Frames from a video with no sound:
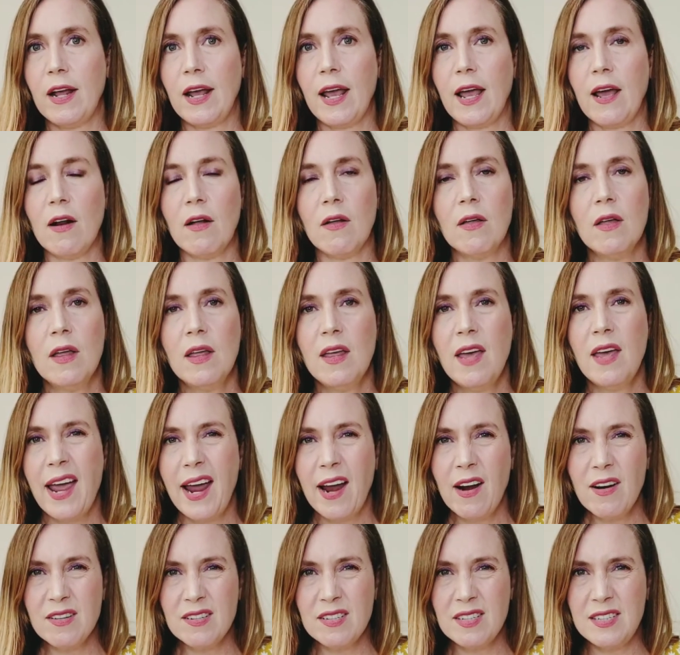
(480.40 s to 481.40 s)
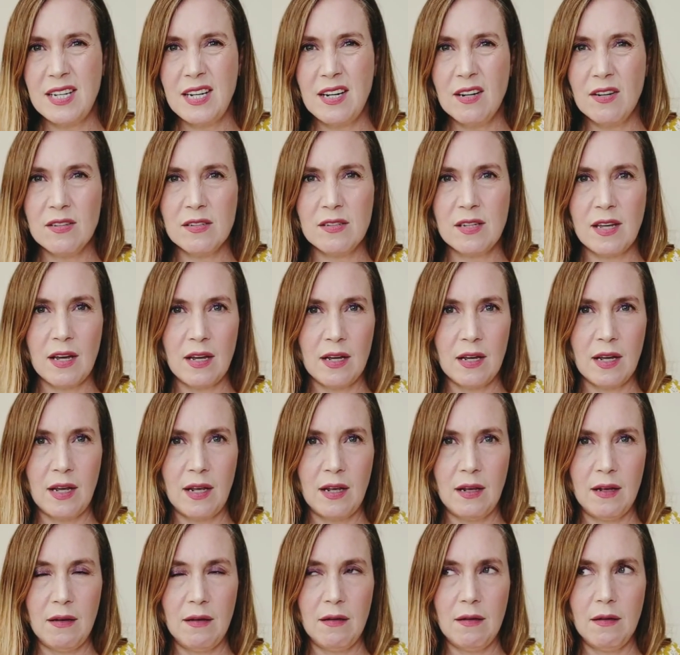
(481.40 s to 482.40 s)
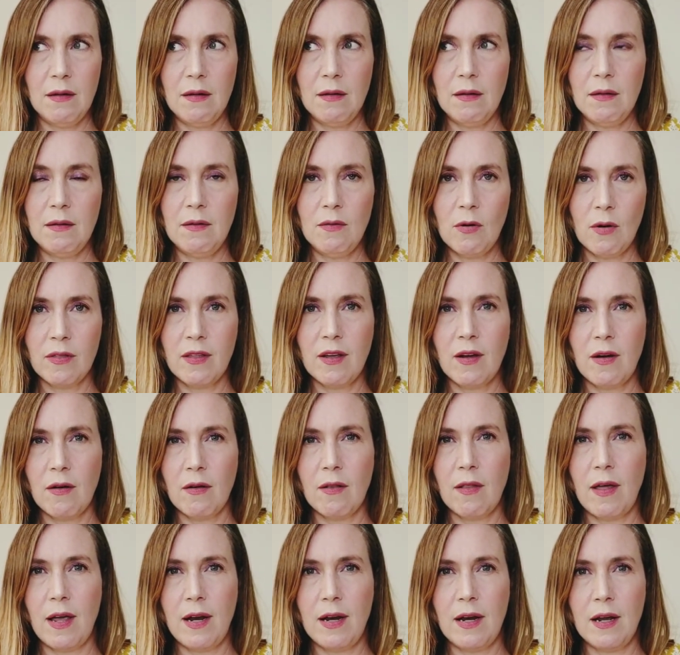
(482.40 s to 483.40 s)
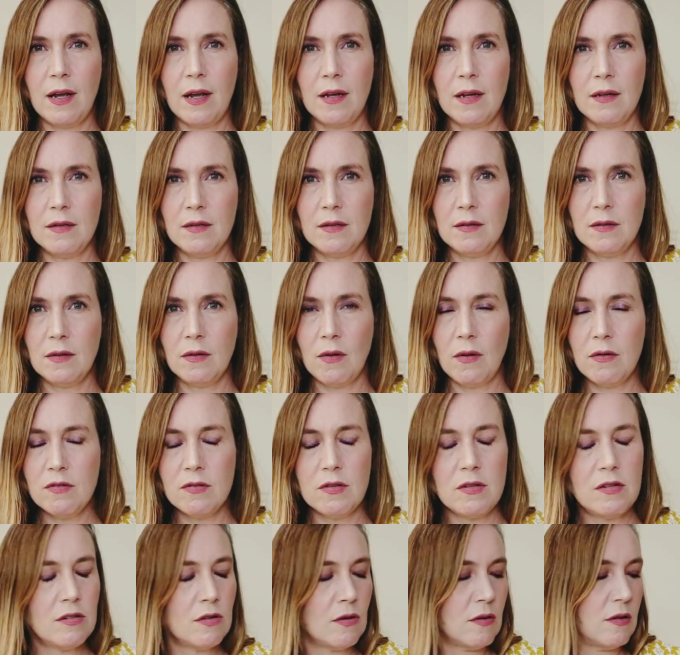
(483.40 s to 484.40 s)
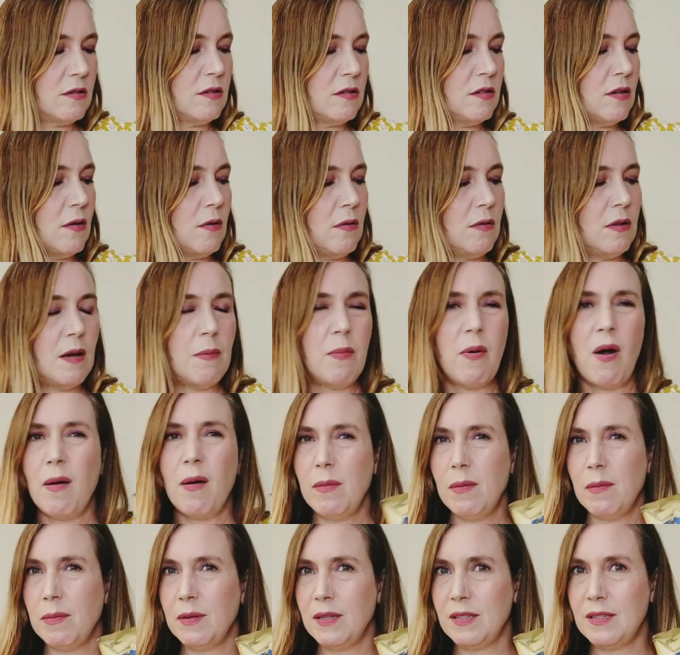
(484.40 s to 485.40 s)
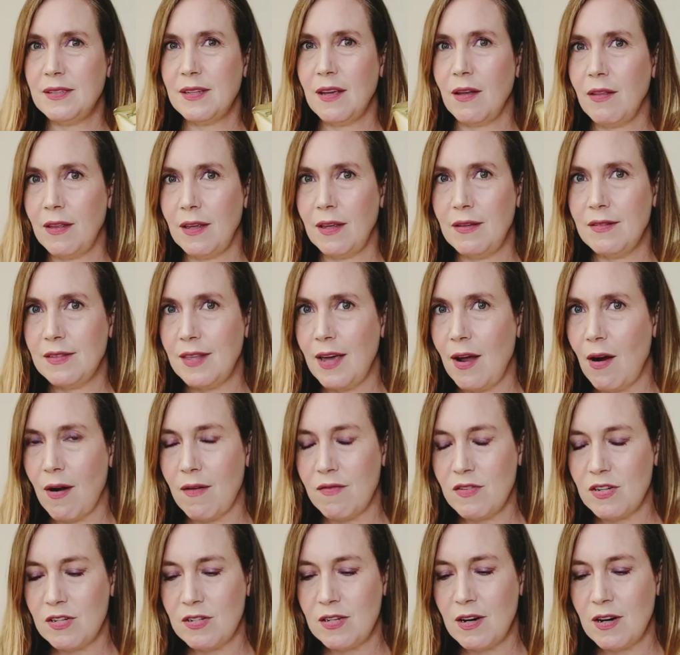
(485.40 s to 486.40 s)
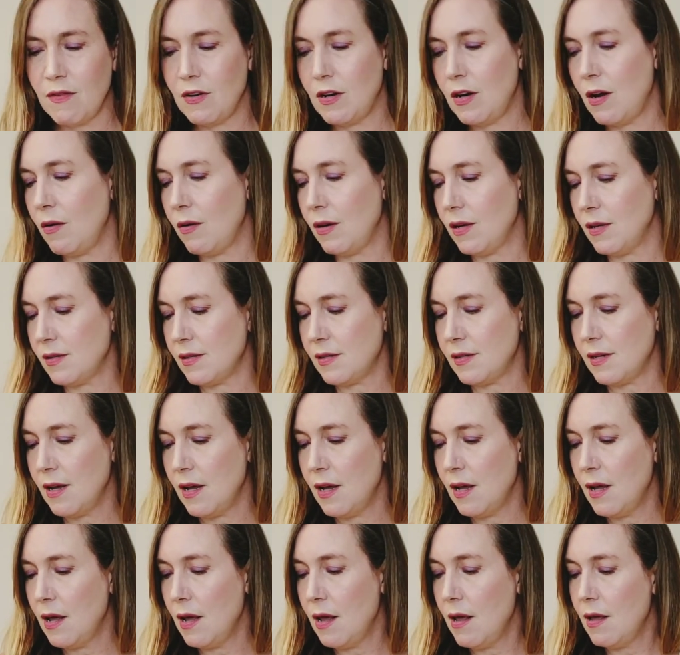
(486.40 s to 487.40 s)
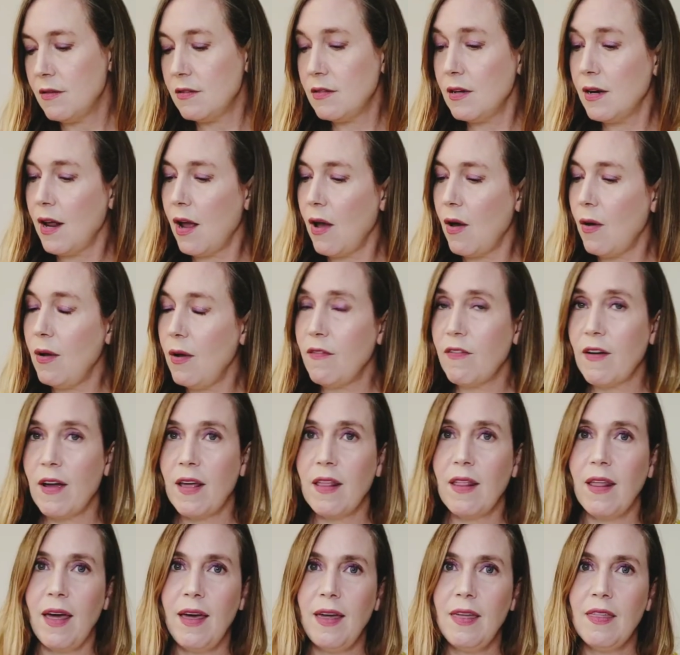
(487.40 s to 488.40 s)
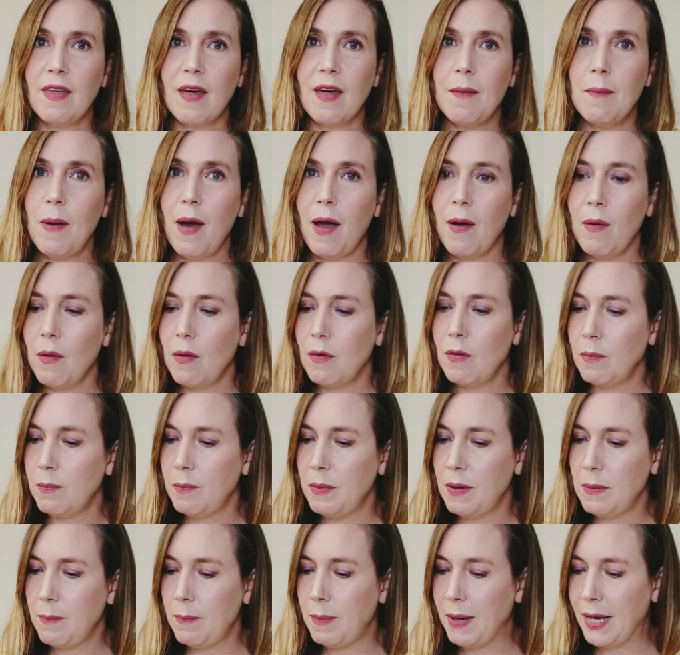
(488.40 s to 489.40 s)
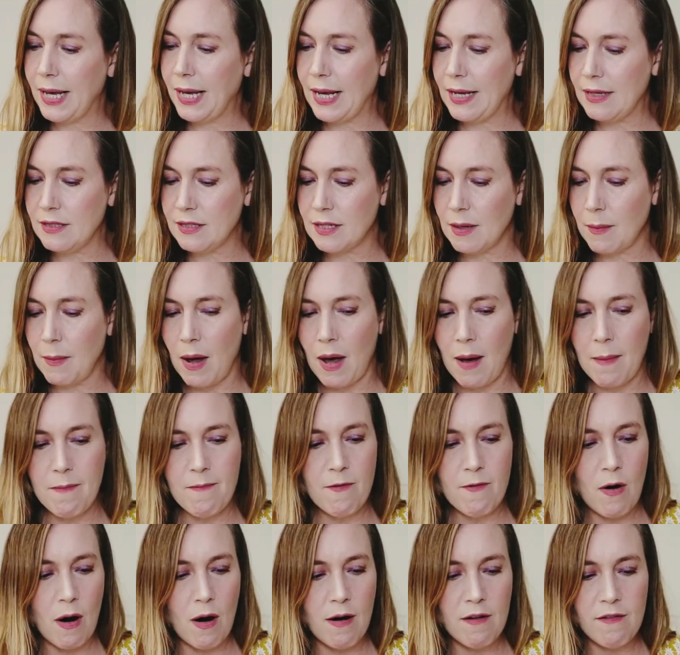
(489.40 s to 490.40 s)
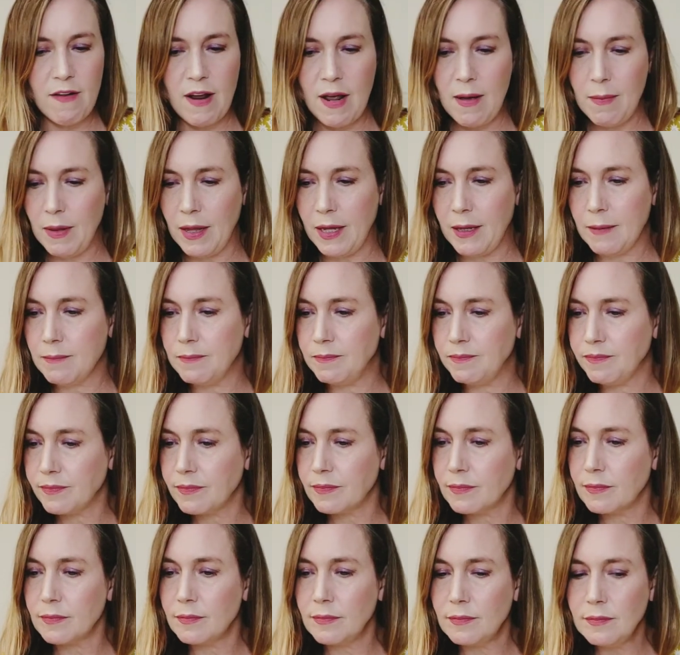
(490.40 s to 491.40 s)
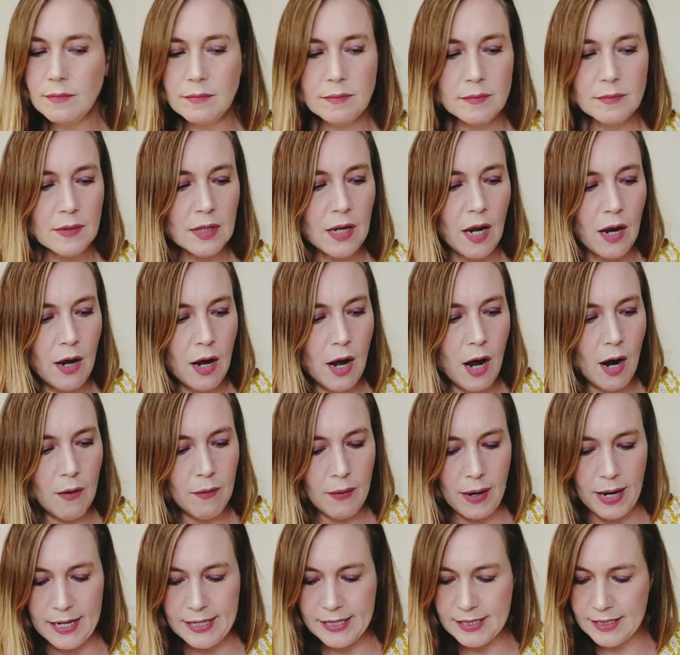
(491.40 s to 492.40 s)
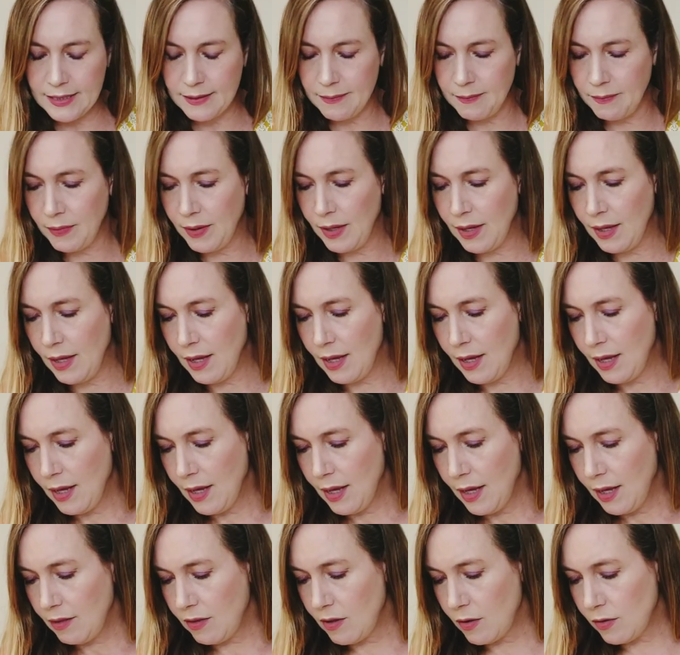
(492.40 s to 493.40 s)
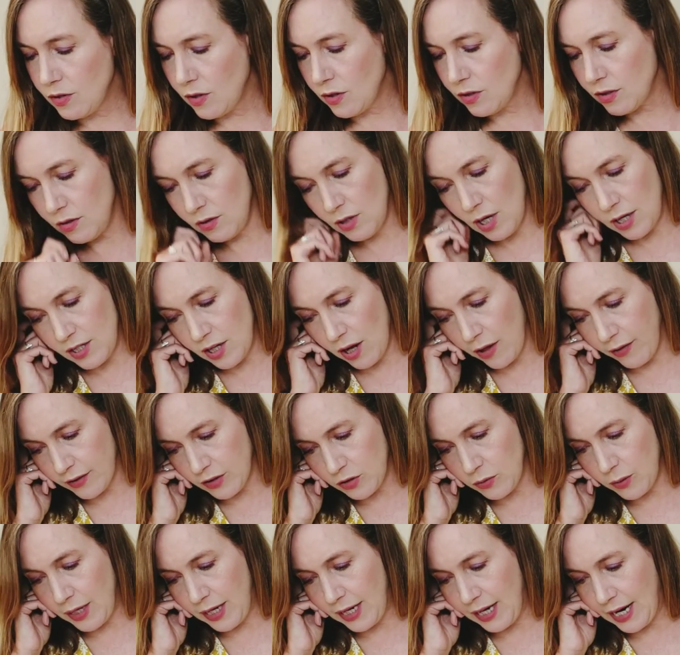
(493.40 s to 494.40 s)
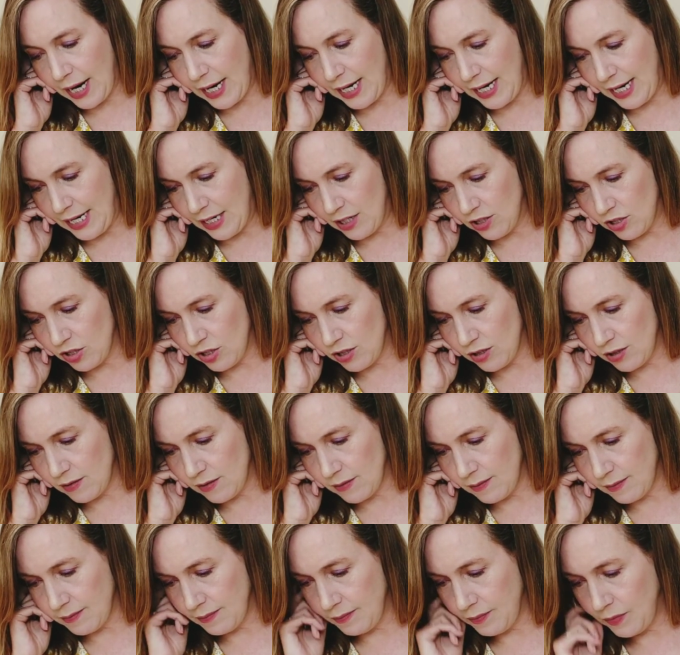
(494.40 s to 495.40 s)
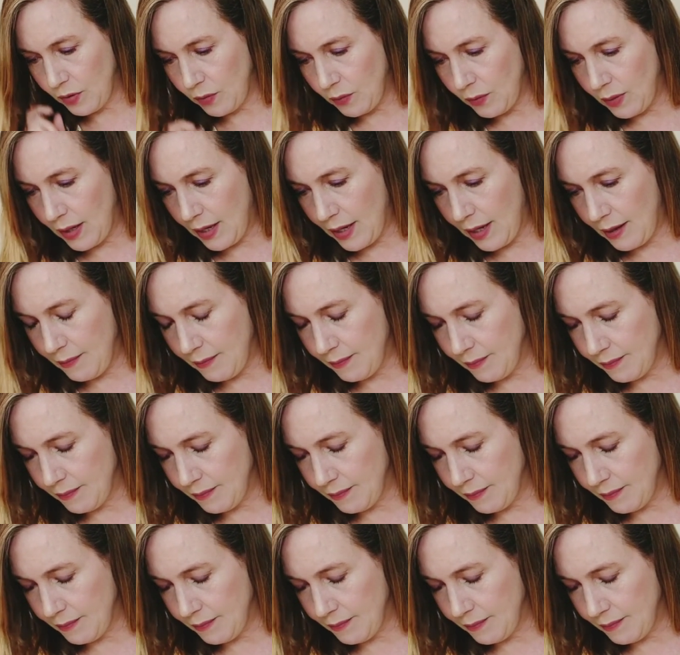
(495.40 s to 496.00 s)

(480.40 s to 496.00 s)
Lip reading: Kettle. Harris Teeter's a North Carolina grocery store, so they probably sell these there. I've just never noticed. So now, if I like them, I will be picking some up for our family. All right, those are $1.29 each. Okay.